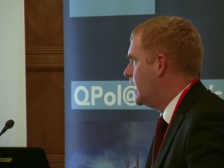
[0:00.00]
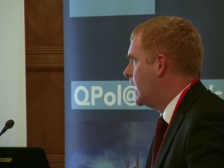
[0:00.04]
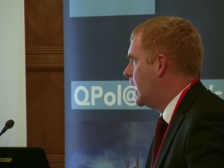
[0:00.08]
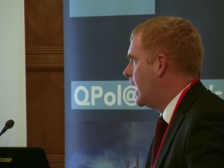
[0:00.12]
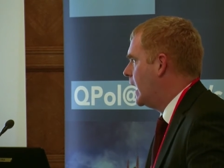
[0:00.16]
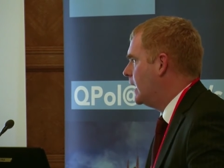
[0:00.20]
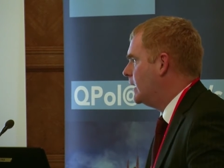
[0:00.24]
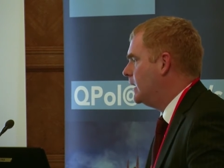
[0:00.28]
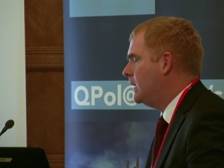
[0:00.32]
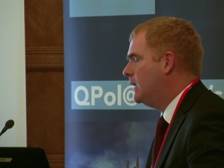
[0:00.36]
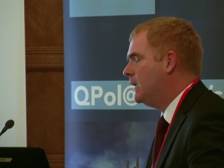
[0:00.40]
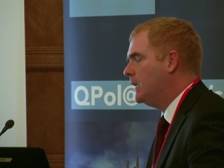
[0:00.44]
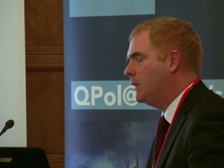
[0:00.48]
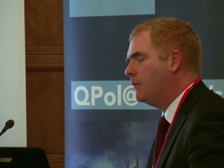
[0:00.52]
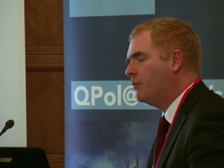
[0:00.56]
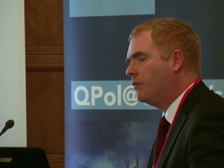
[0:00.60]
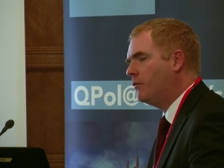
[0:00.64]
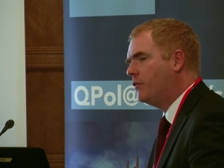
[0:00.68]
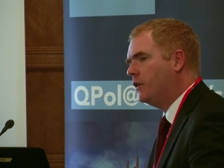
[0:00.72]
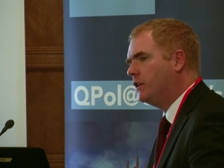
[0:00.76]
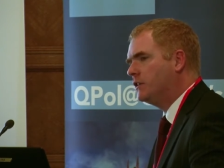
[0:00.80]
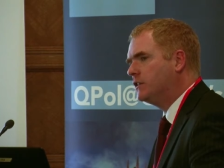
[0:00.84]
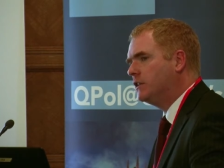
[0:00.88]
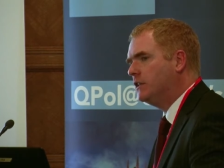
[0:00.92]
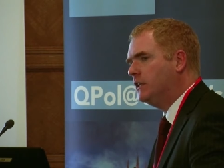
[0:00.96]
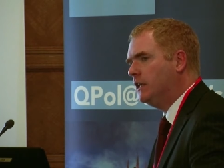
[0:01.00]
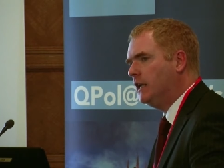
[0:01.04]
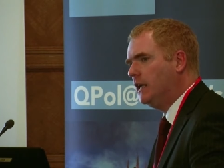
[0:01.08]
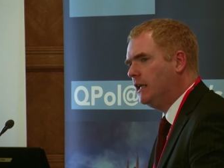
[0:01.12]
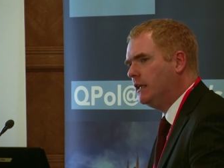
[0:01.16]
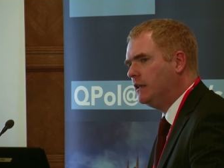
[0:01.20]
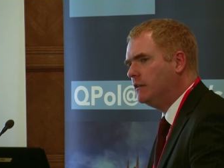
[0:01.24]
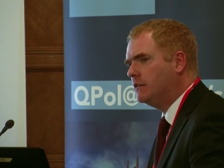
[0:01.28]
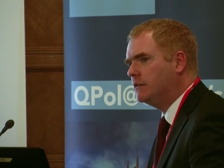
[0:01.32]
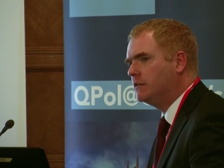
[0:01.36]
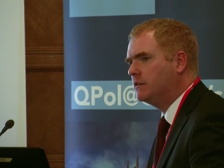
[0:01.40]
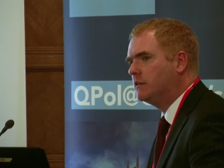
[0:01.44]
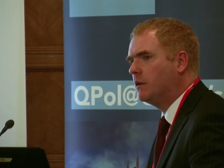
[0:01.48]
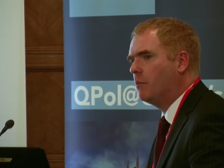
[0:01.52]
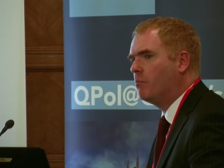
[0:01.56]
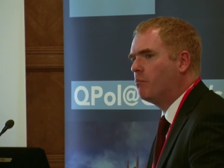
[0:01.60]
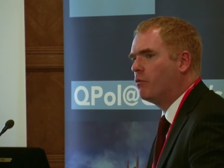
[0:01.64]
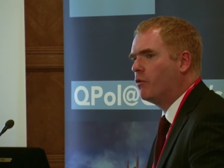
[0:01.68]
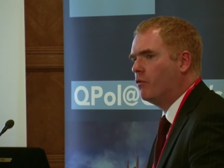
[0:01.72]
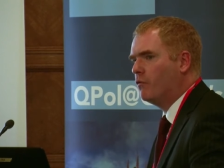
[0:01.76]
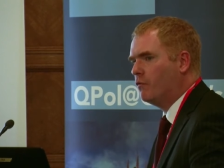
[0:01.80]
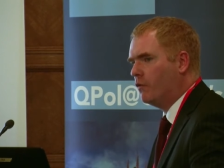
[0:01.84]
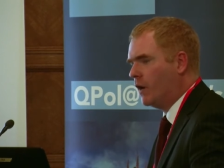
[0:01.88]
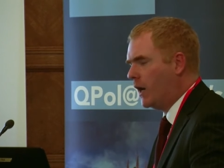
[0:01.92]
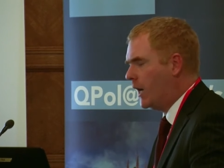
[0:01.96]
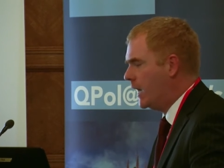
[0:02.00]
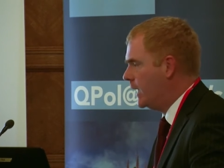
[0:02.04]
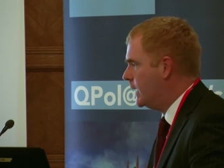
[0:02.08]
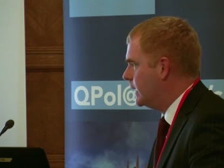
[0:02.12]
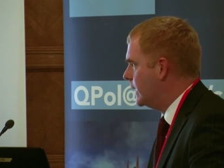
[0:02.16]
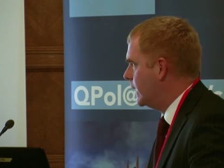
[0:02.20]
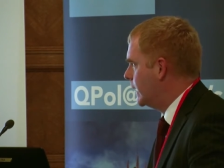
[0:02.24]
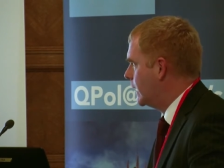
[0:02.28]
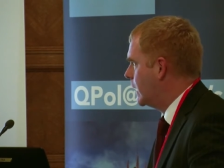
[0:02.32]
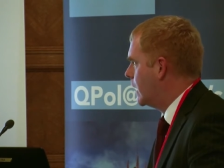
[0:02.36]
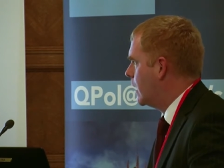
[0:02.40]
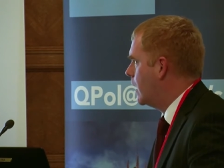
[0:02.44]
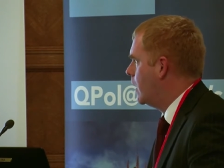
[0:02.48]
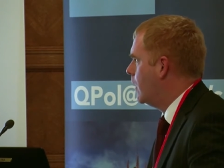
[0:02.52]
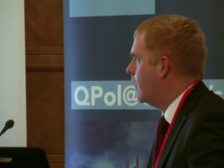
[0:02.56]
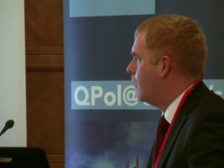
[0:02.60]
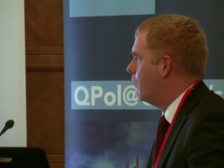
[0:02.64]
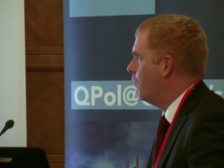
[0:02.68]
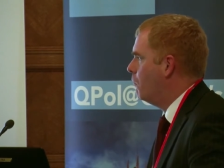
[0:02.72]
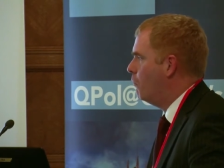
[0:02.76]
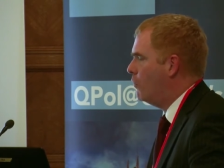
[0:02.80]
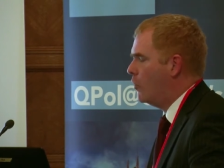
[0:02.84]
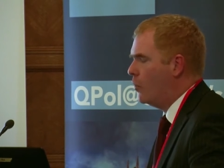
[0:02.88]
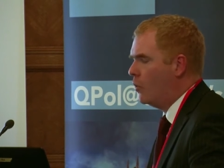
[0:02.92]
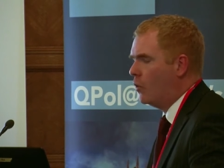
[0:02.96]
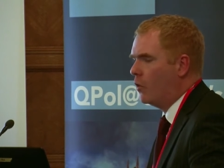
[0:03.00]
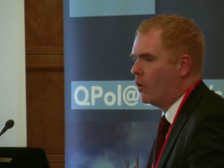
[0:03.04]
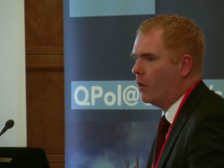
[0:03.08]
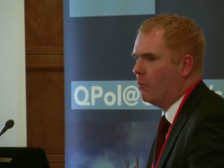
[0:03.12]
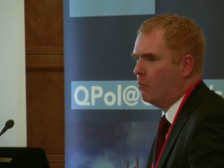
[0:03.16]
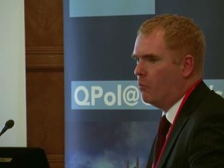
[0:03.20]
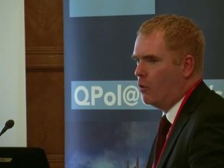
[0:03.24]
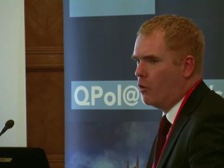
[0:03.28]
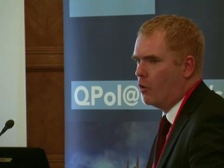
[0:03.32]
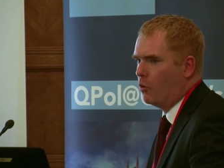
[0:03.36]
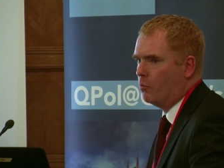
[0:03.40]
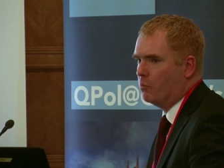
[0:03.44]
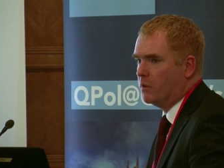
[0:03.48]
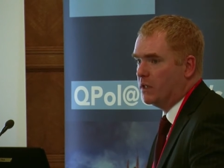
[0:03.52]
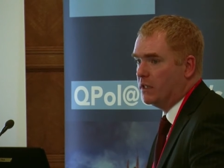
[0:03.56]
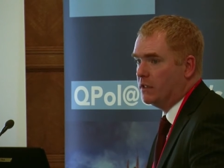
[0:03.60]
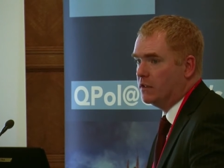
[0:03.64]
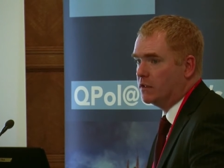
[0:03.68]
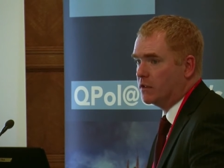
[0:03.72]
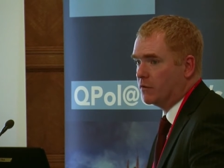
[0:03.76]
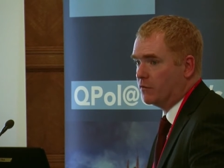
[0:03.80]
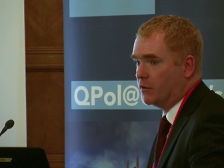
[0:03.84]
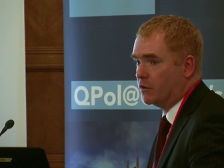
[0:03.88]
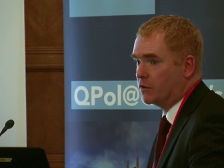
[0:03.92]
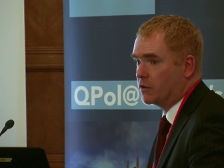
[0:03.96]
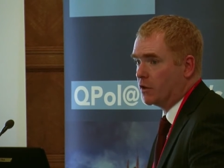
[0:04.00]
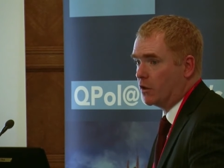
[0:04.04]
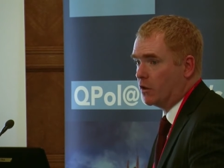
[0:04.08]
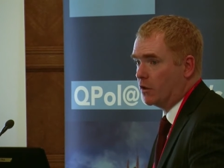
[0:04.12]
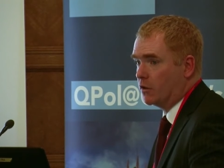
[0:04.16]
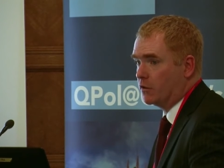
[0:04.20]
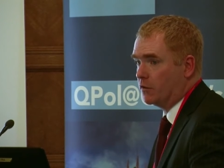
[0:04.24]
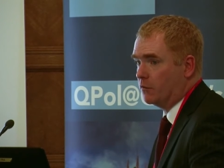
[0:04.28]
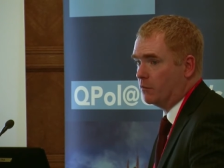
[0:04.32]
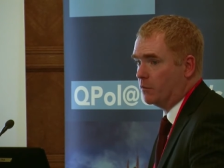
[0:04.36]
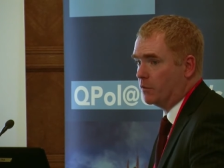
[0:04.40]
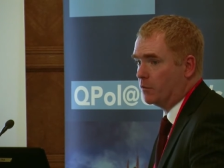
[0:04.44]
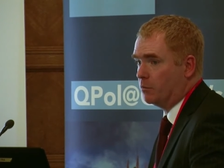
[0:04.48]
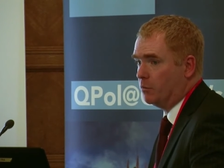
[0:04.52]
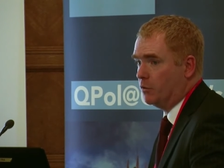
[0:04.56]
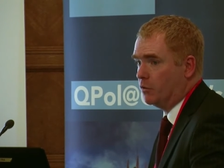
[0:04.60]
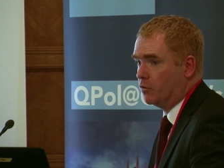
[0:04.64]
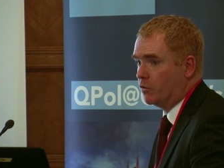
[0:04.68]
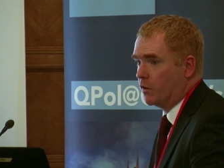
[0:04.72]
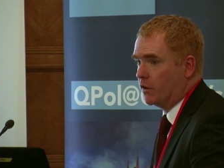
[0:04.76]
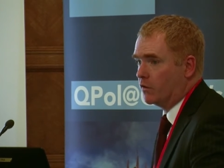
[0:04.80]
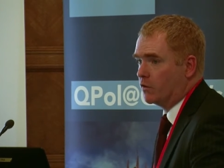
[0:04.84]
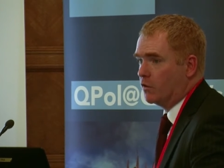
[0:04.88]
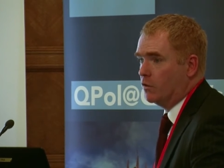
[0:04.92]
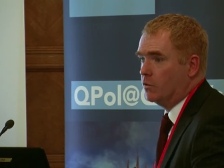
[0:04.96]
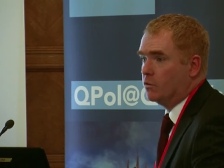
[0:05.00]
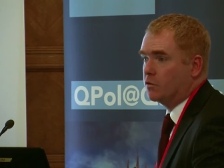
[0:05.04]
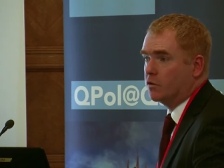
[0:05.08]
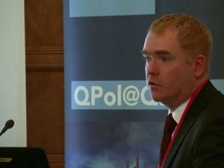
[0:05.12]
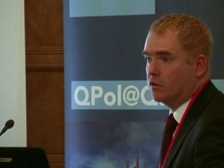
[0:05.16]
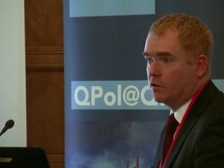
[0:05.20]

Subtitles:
And the legal profession is providing more and more means of alternative dispute resolution.